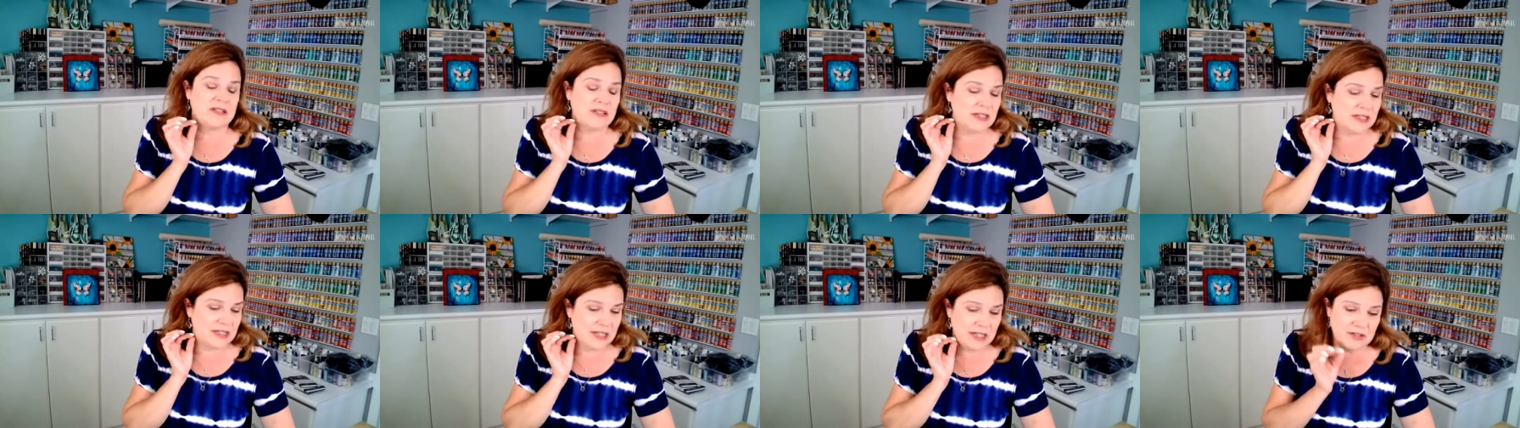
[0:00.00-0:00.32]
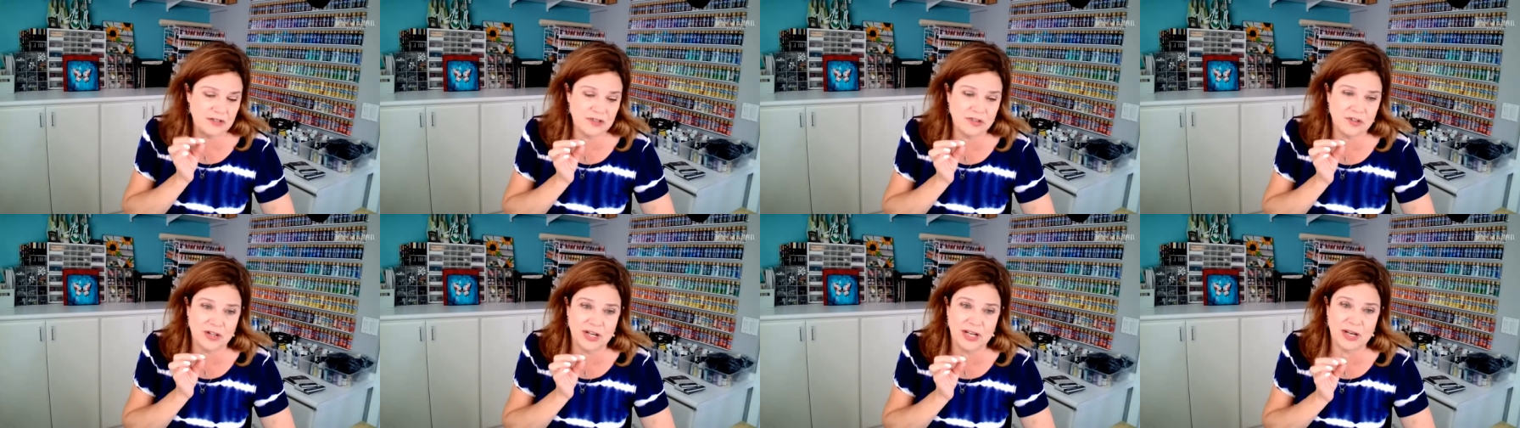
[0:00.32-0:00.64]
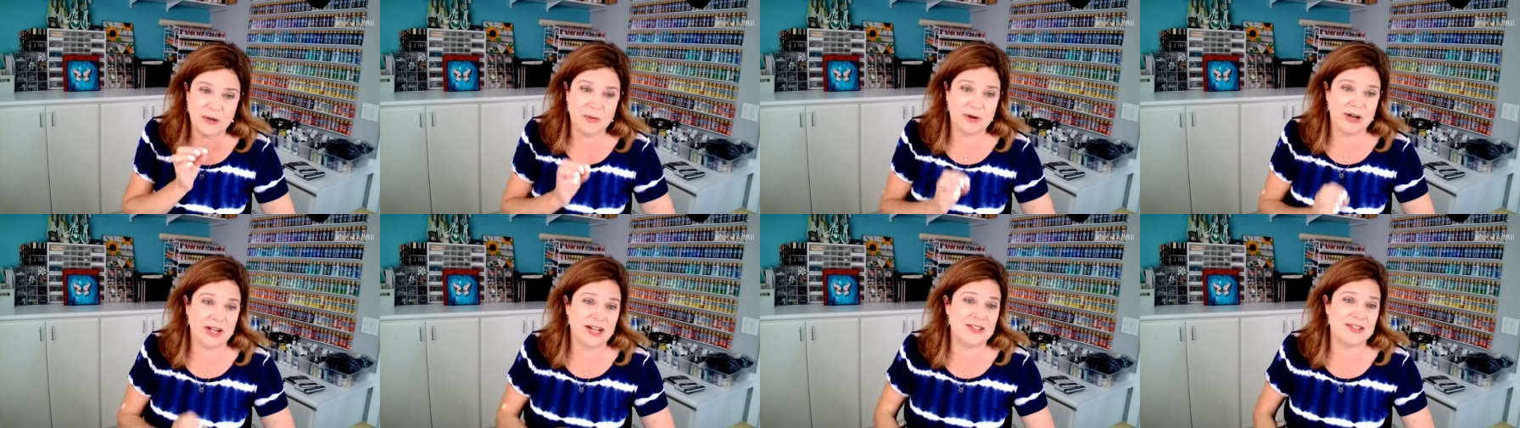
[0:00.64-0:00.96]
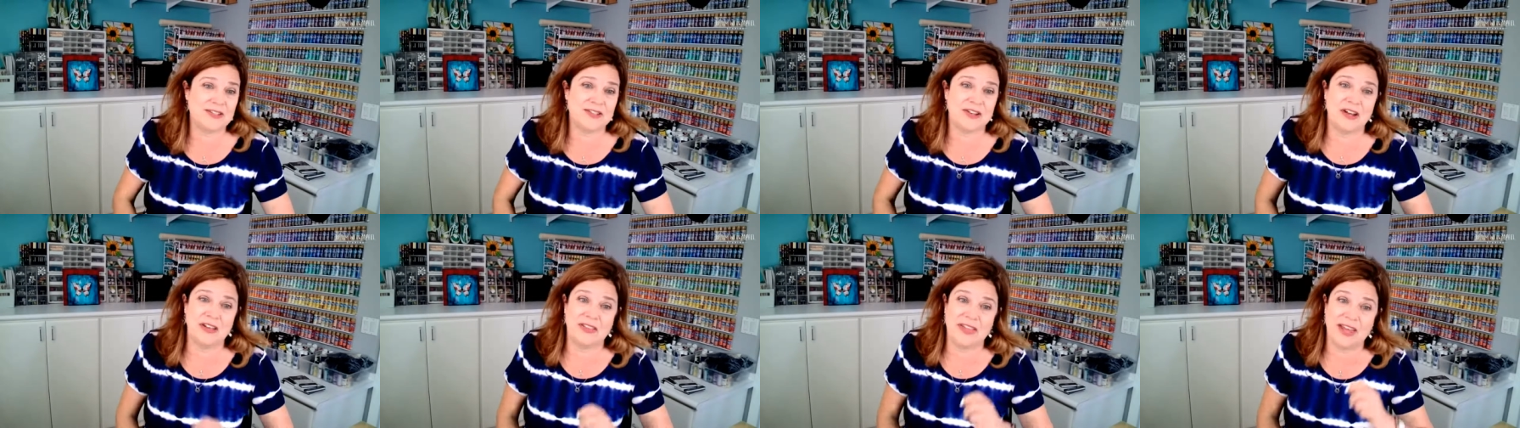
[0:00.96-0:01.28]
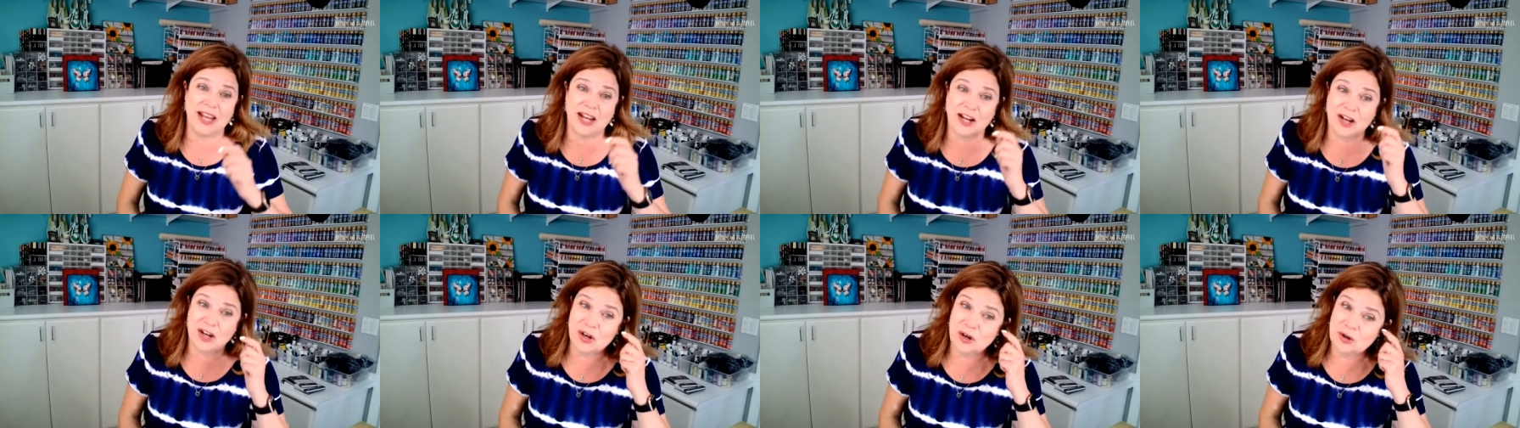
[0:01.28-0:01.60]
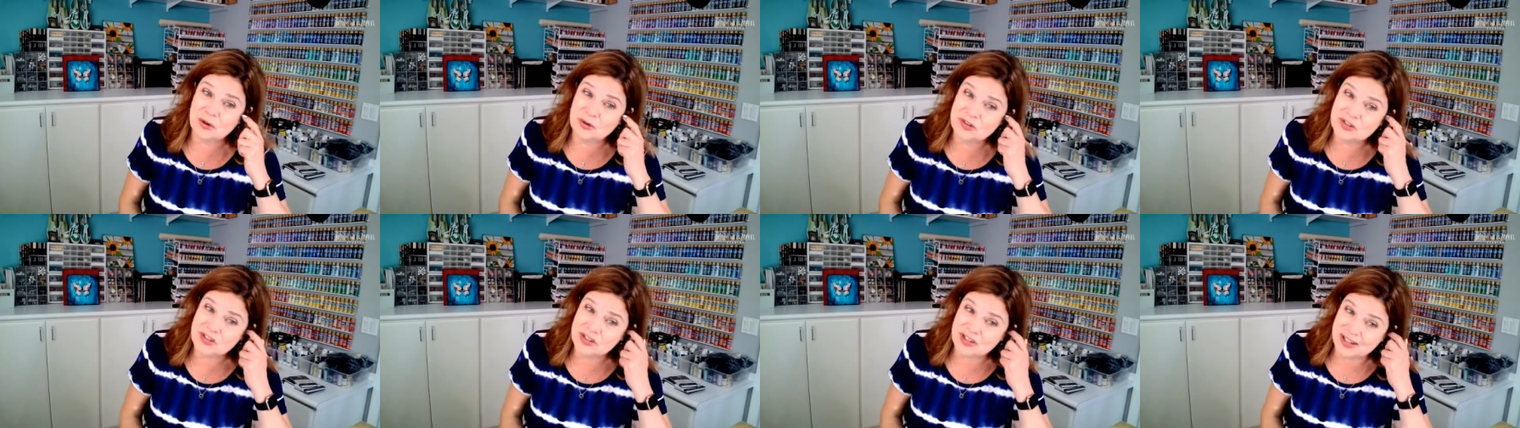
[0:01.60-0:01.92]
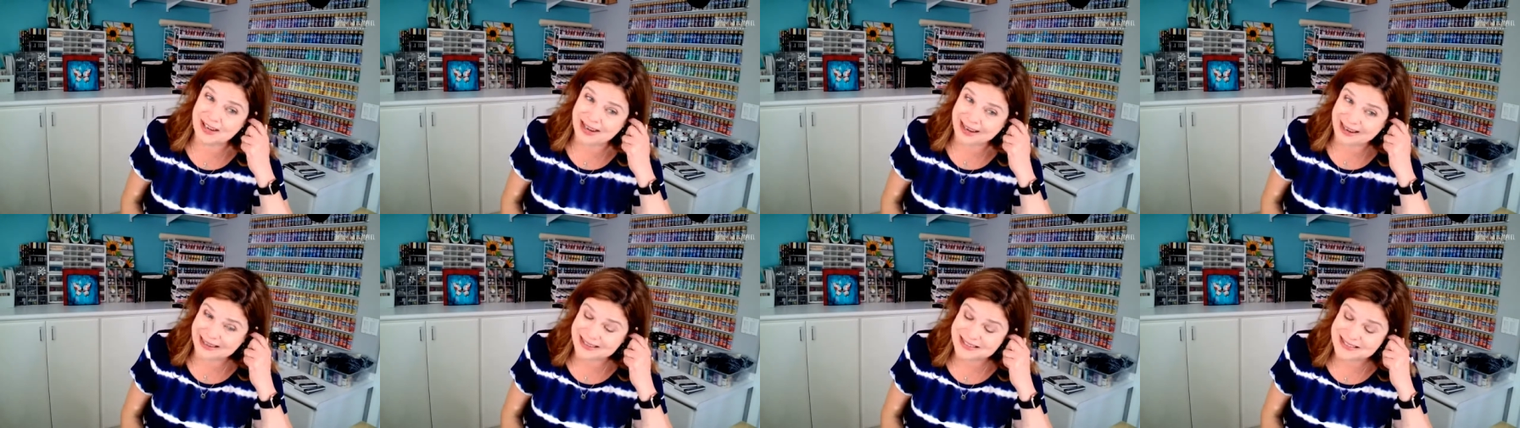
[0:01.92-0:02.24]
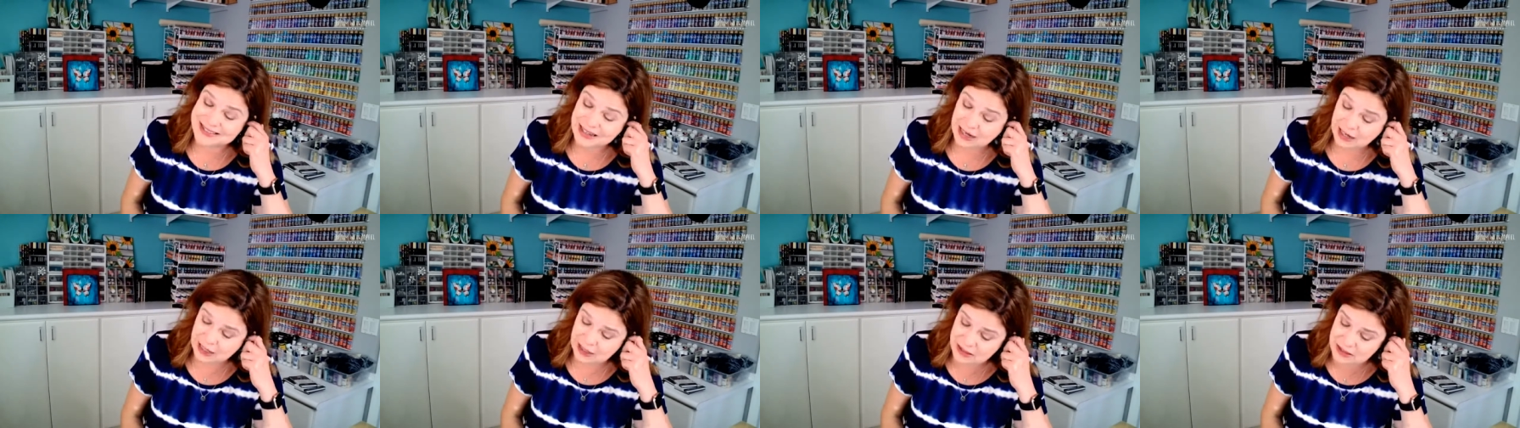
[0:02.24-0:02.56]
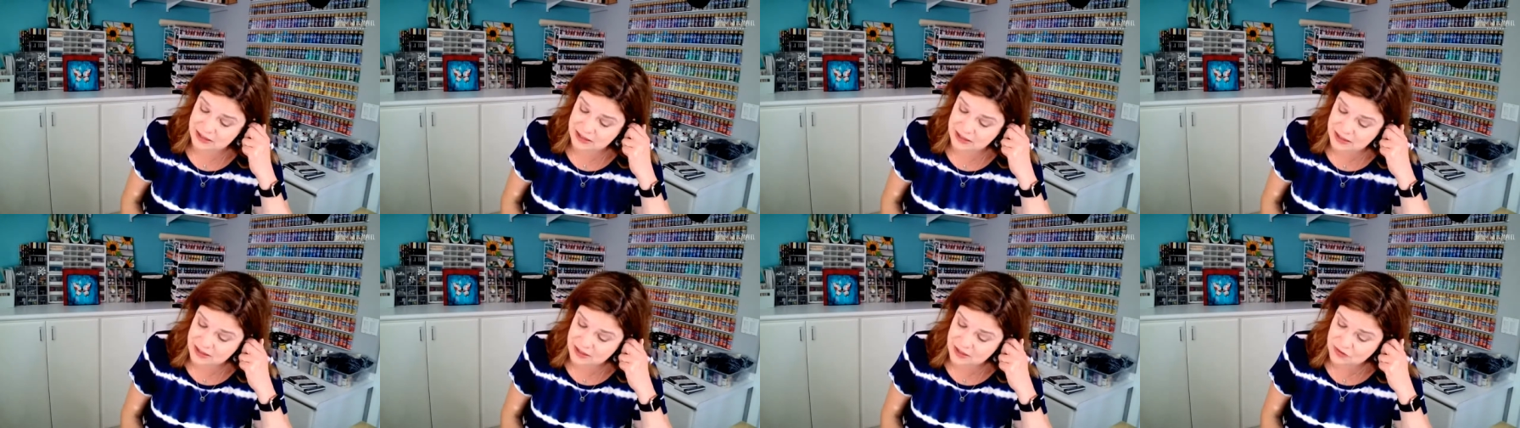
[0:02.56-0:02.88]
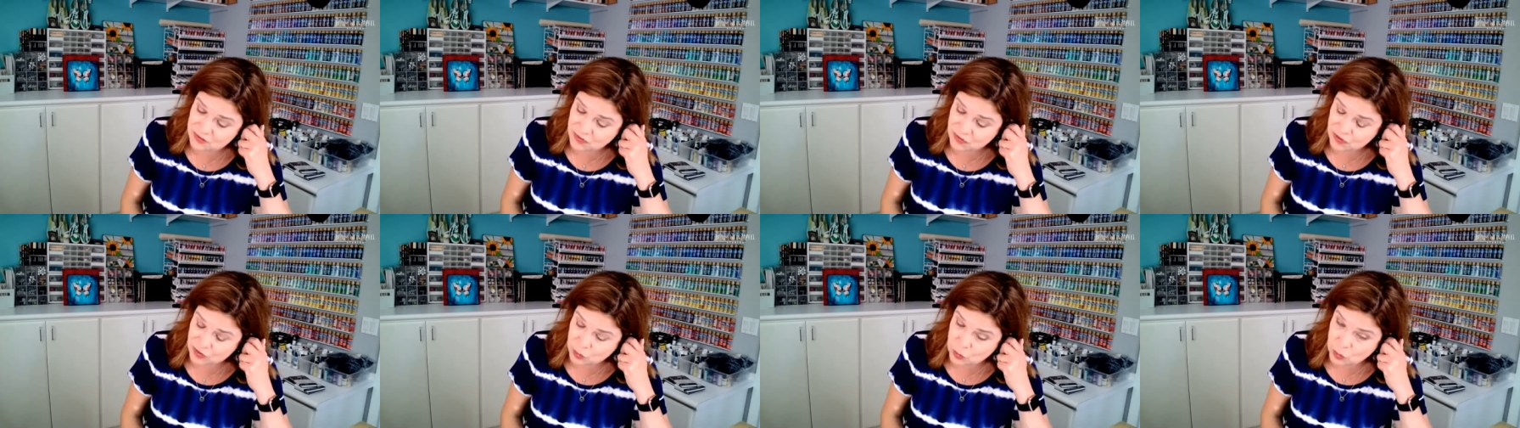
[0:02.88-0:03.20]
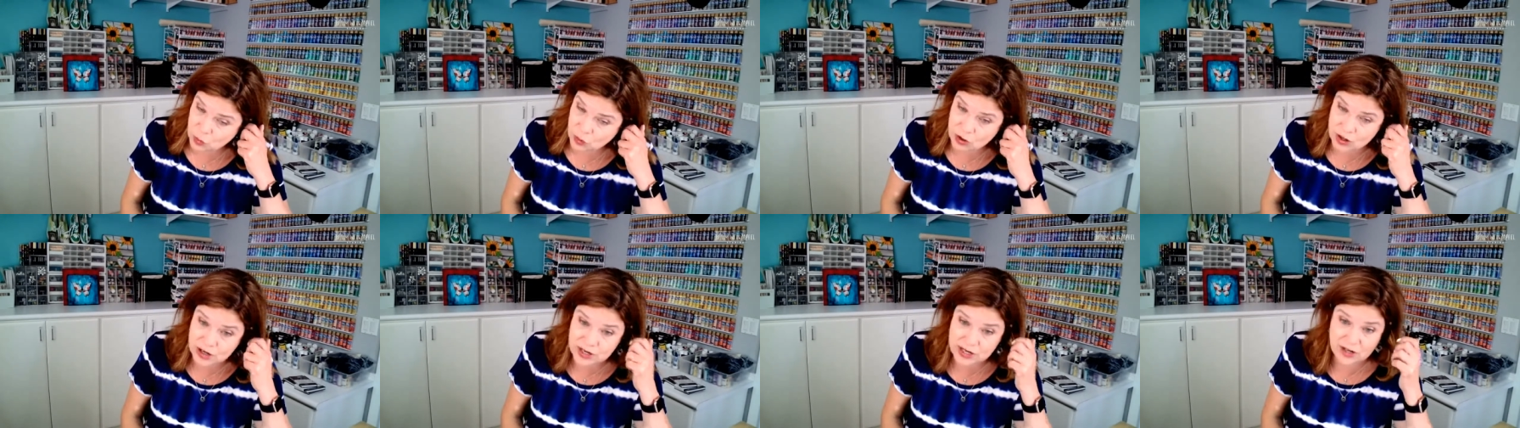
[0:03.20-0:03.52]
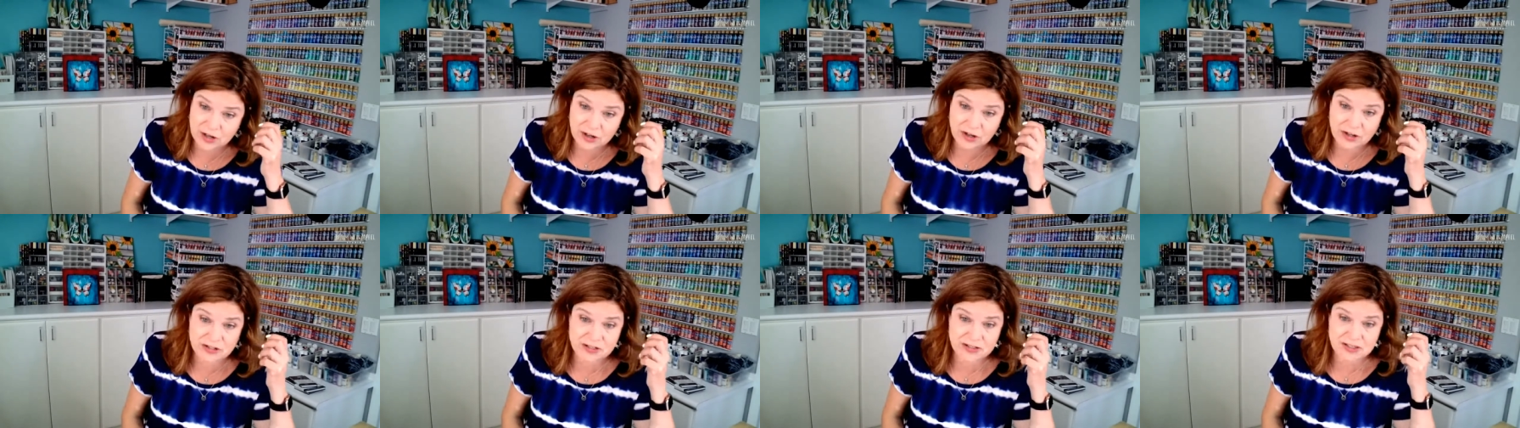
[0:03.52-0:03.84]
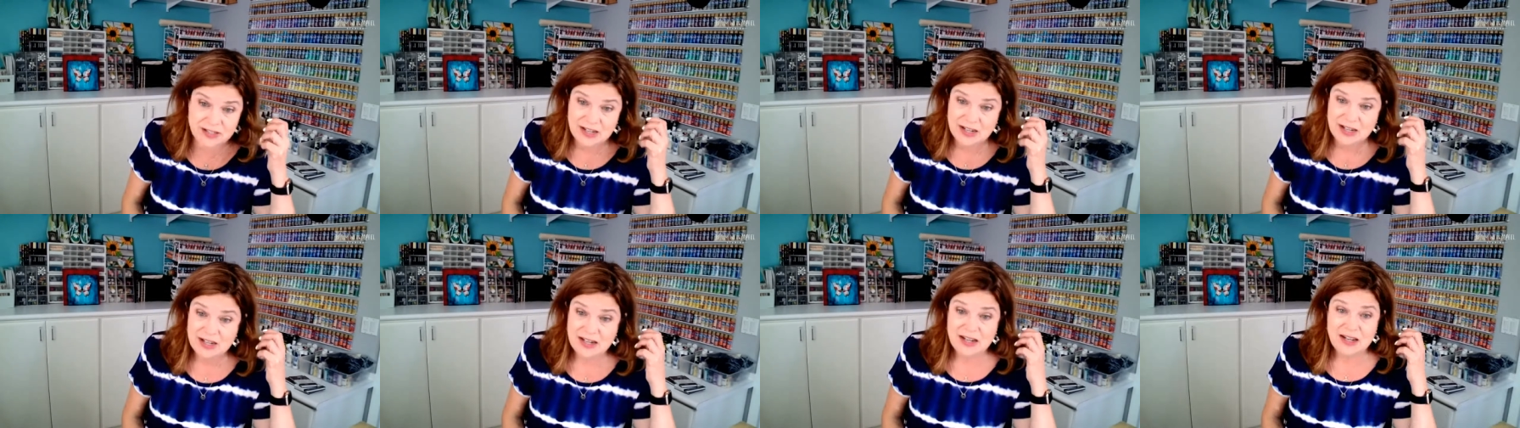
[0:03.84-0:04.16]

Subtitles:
Yesterday, when I saw that coach in Texas for the Warriors,